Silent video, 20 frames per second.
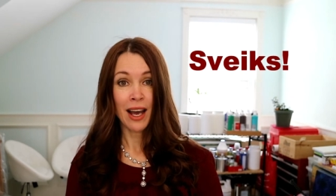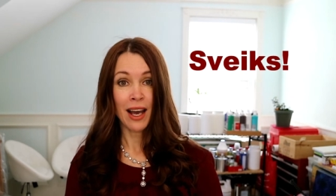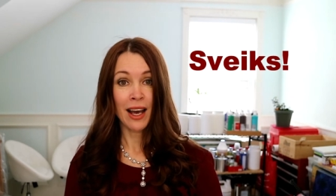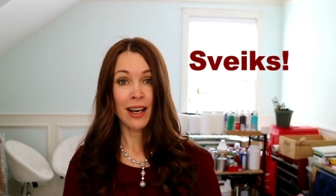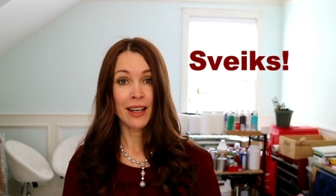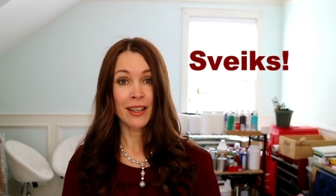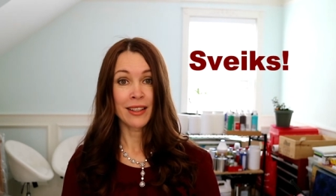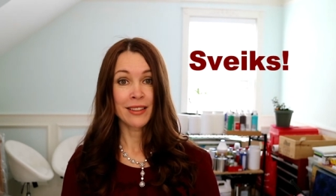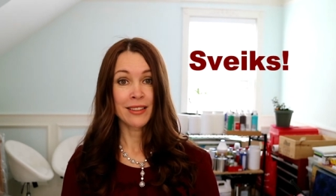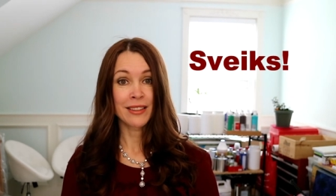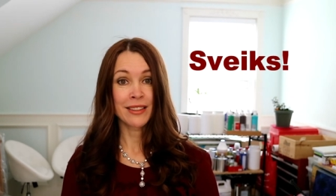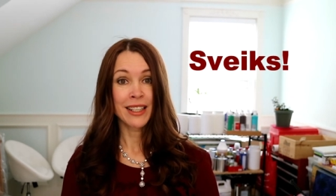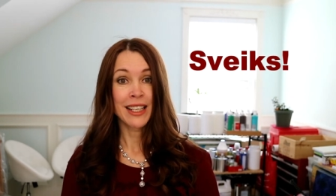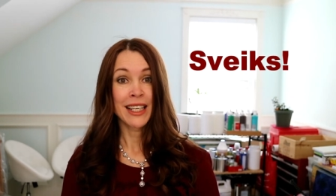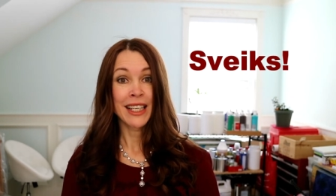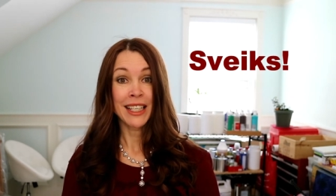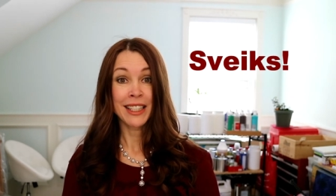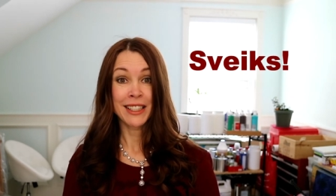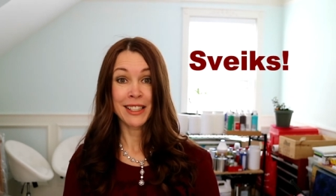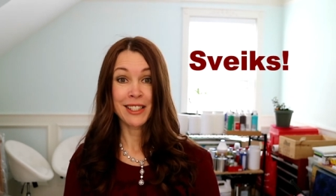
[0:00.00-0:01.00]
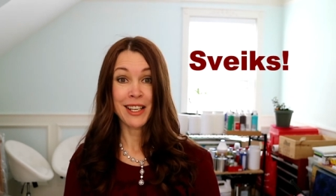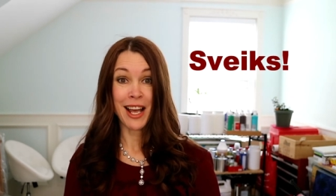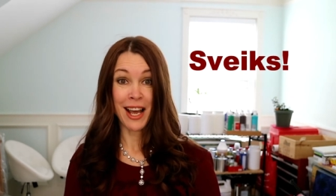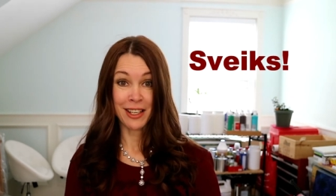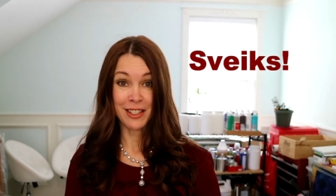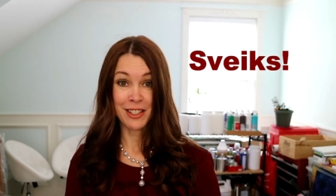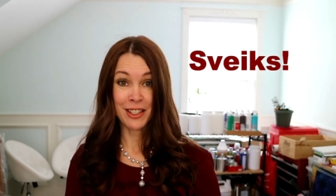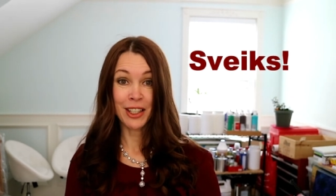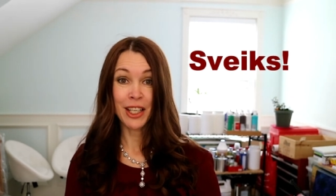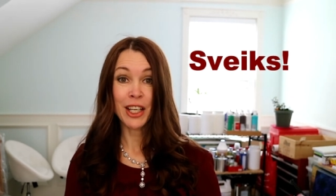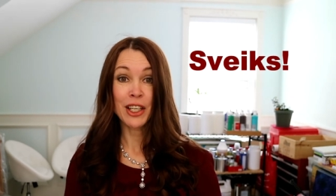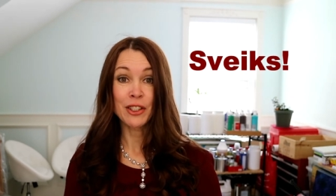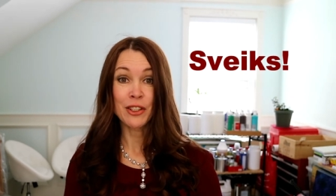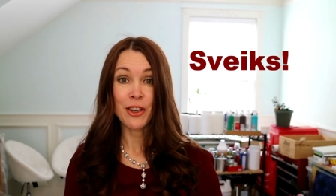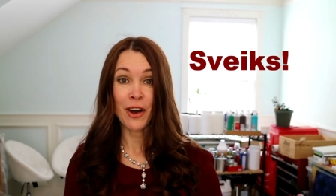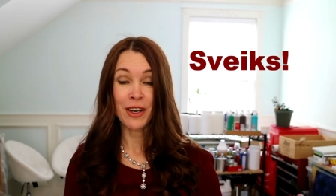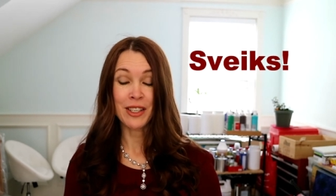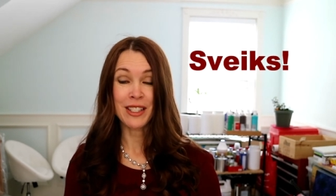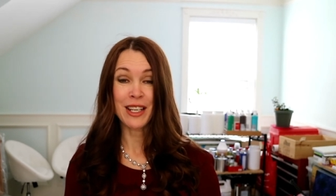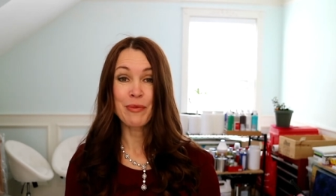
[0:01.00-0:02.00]
and it is actually
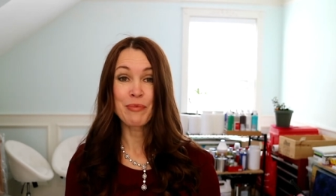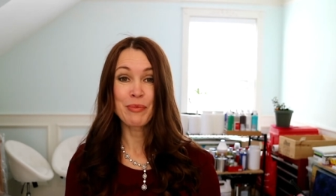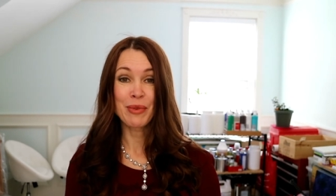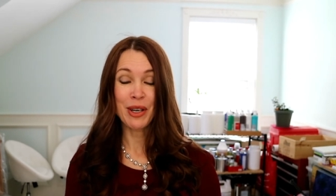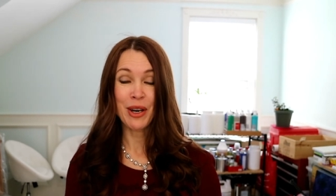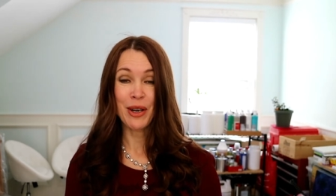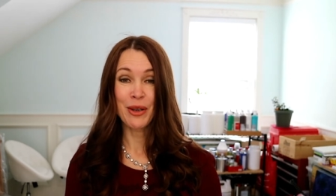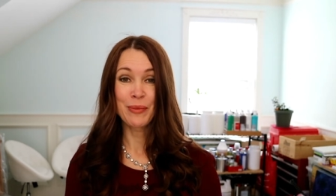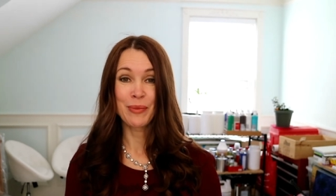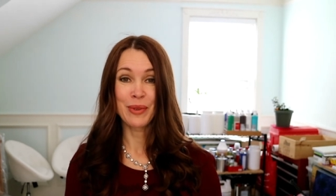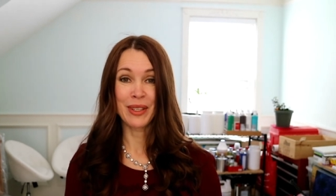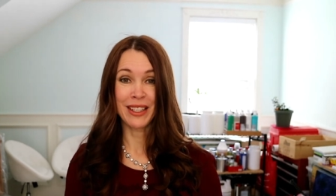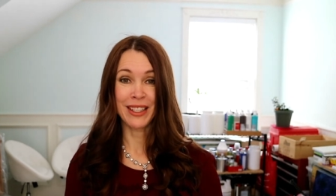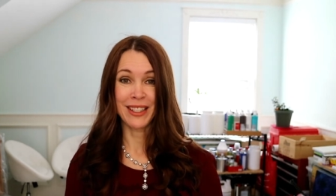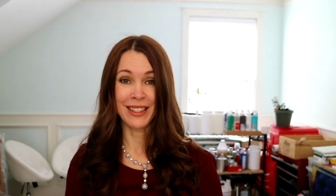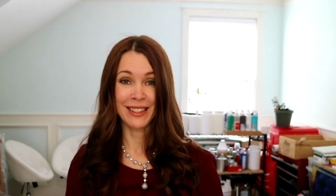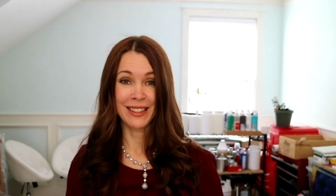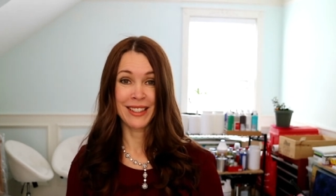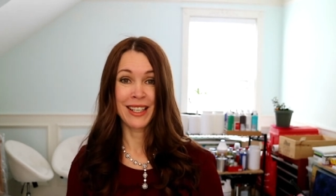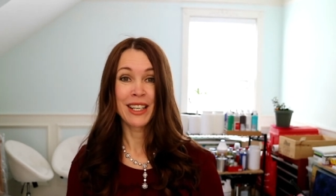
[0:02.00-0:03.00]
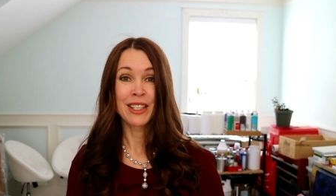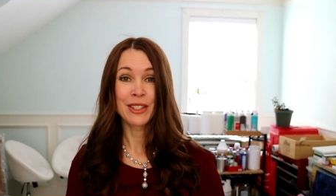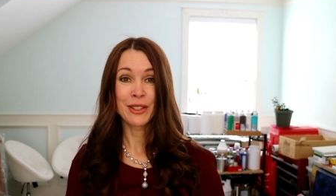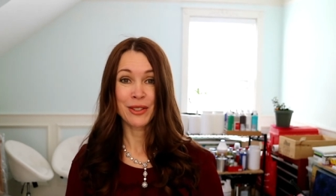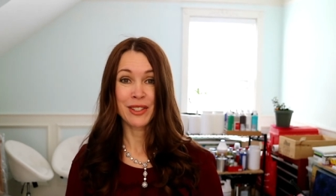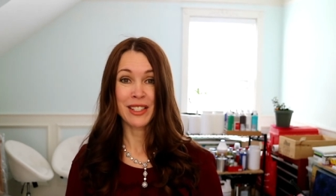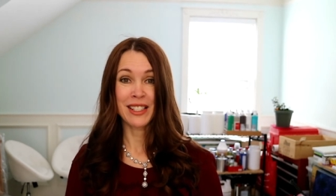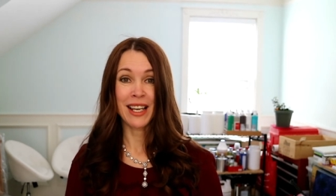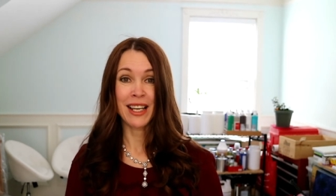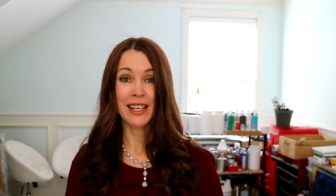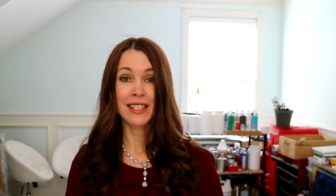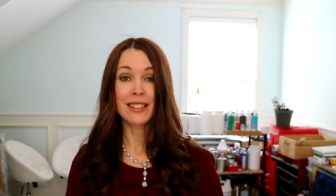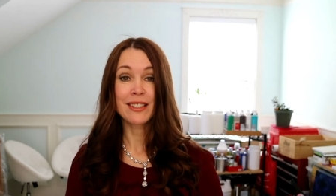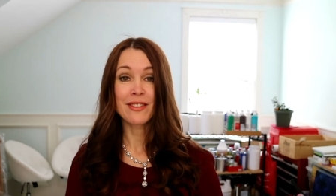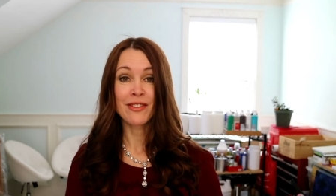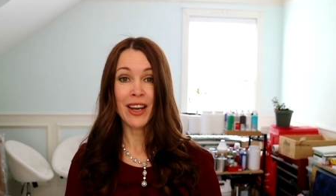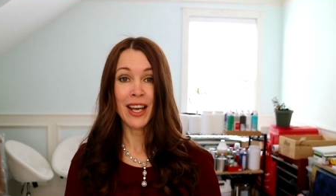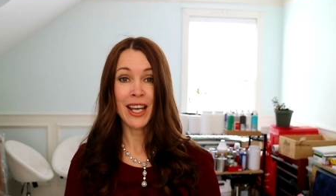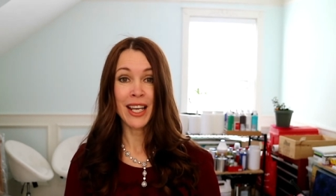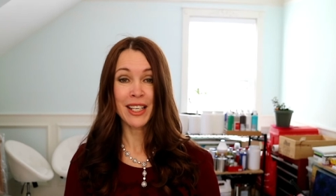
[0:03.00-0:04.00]
not appropriate to say
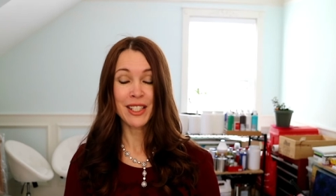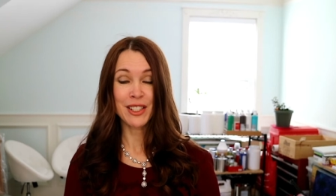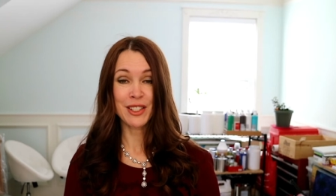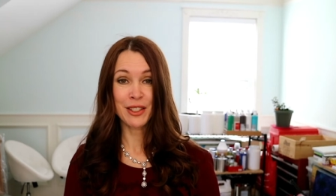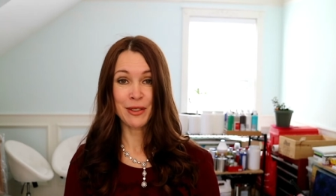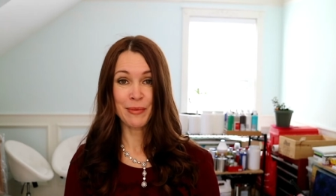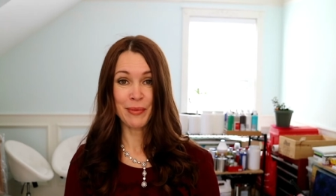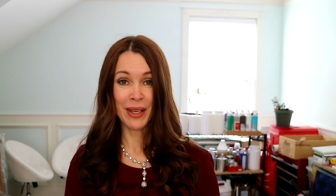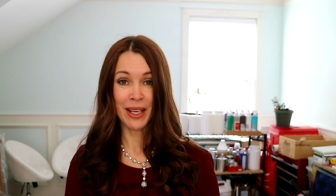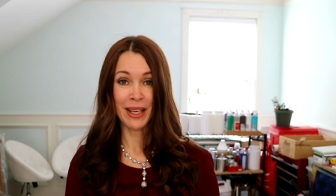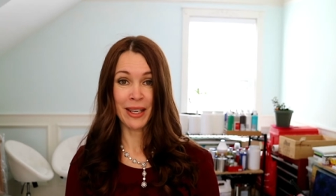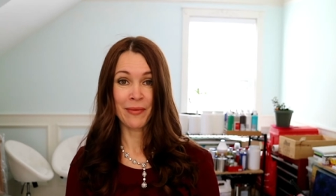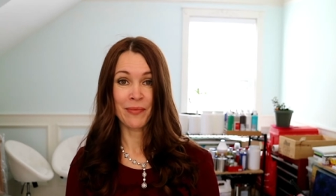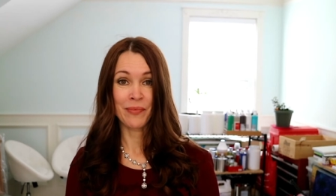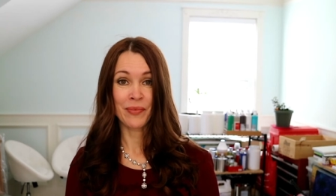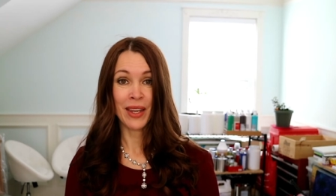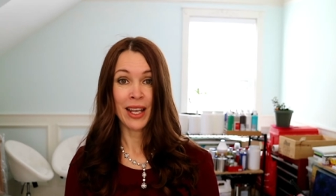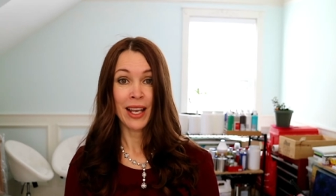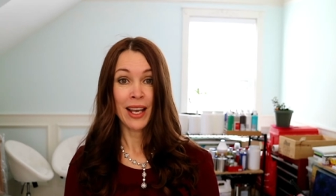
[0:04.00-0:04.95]
sveiks to me